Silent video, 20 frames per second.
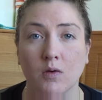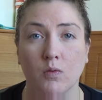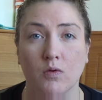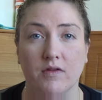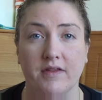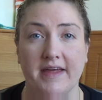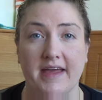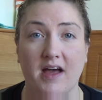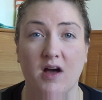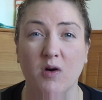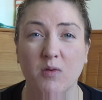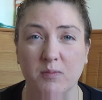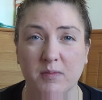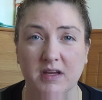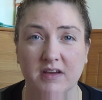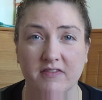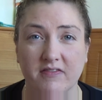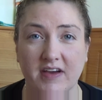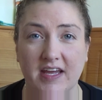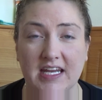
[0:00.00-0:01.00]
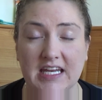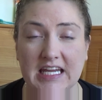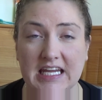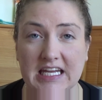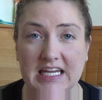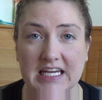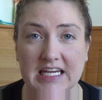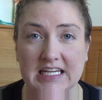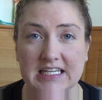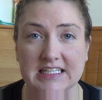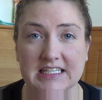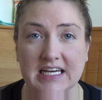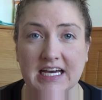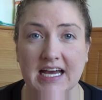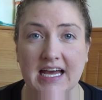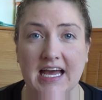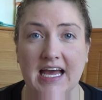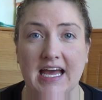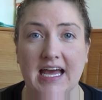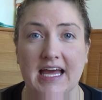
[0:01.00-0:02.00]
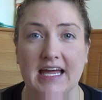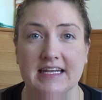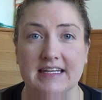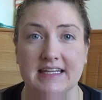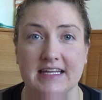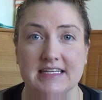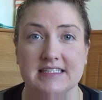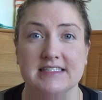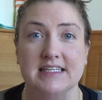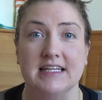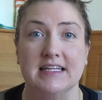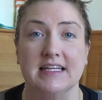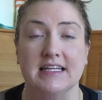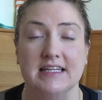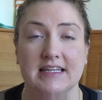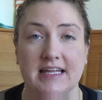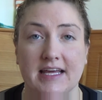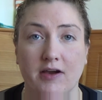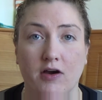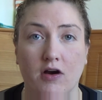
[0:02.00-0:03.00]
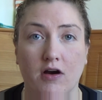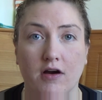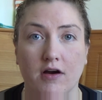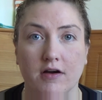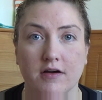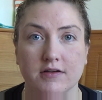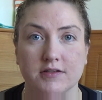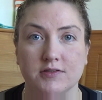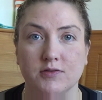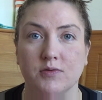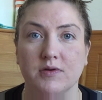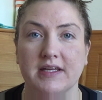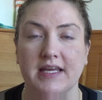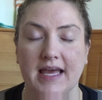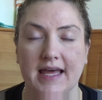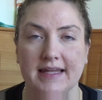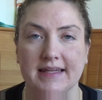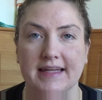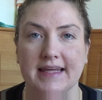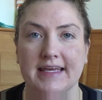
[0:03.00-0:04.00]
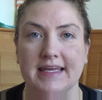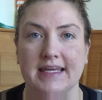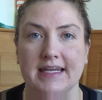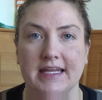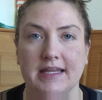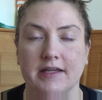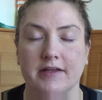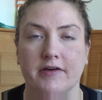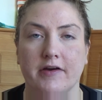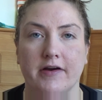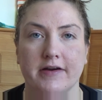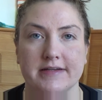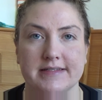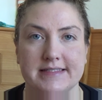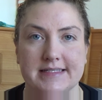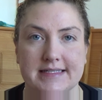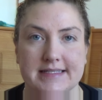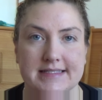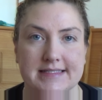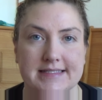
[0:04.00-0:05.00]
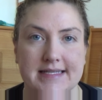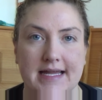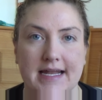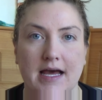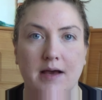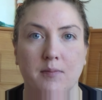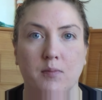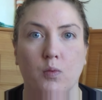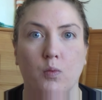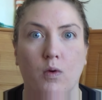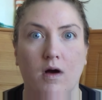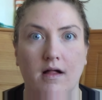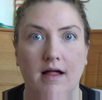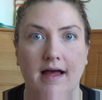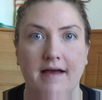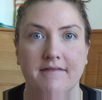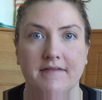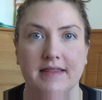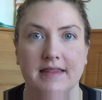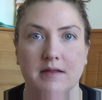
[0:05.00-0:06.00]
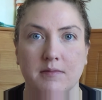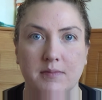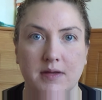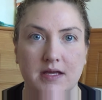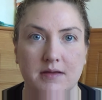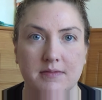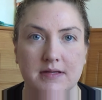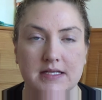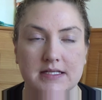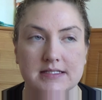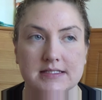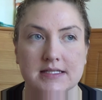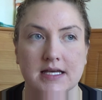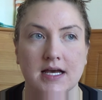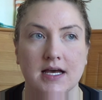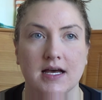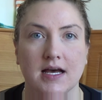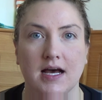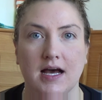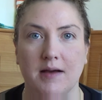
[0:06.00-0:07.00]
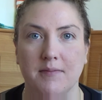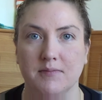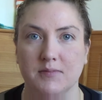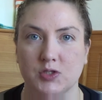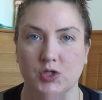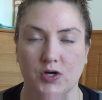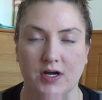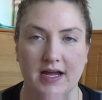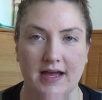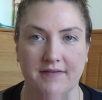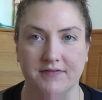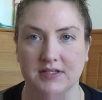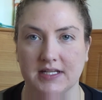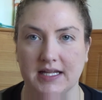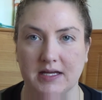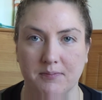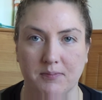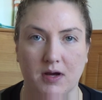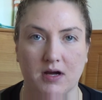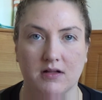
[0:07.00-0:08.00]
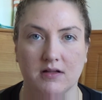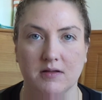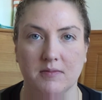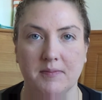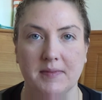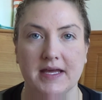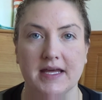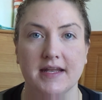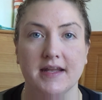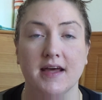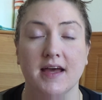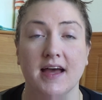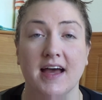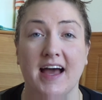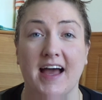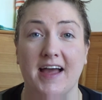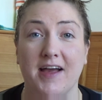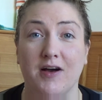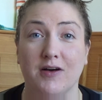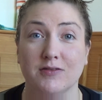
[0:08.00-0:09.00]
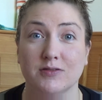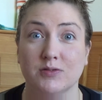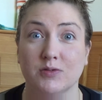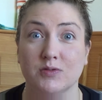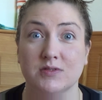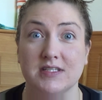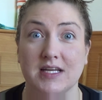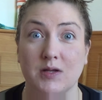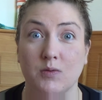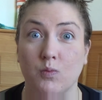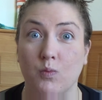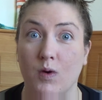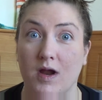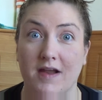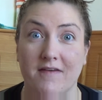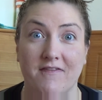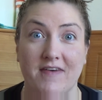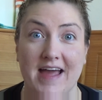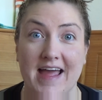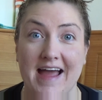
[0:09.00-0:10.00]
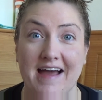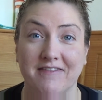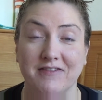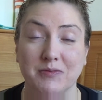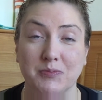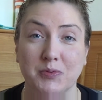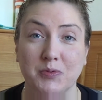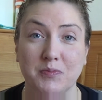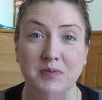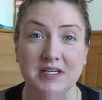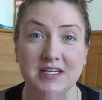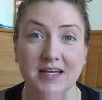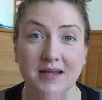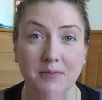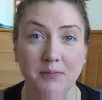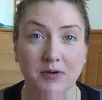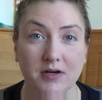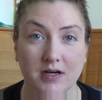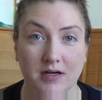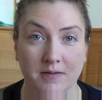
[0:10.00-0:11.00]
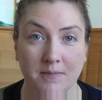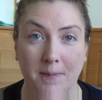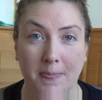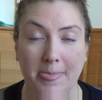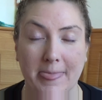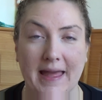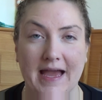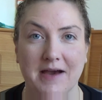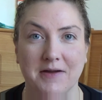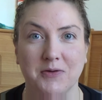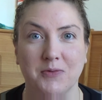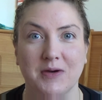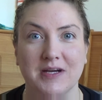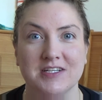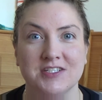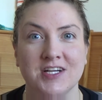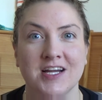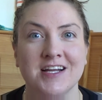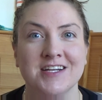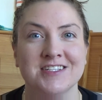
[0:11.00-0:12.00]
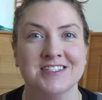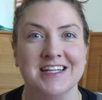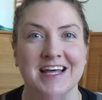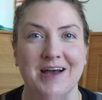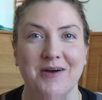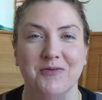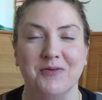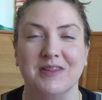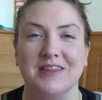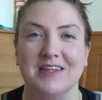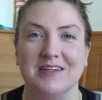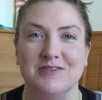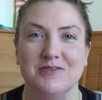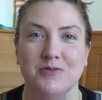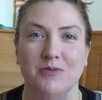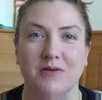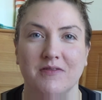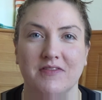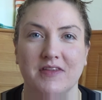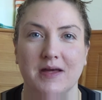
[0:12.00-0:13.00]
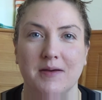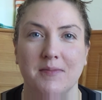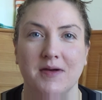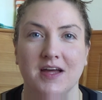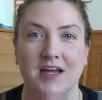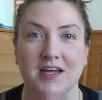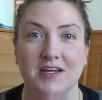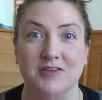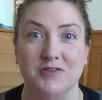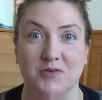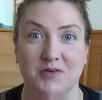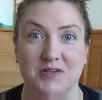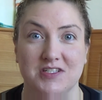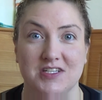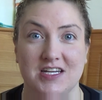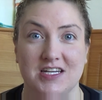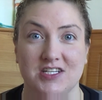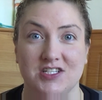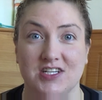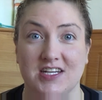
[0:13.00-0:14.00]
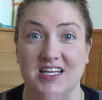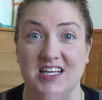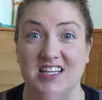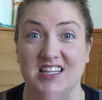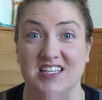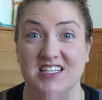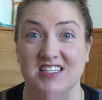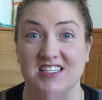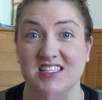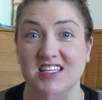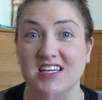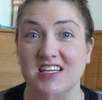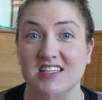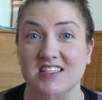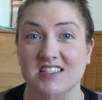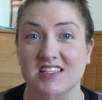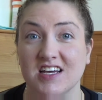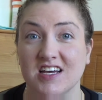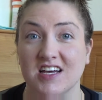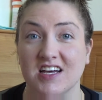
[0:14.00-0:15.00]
Will they help me if I need it? And they said that they are. So again, like getting the car seats set up while having the babies, I'm sure I have to like buckle them in. I also said, what if I have a poopy diaper? How do I change that with the 2 of them? Do I change it in the seat,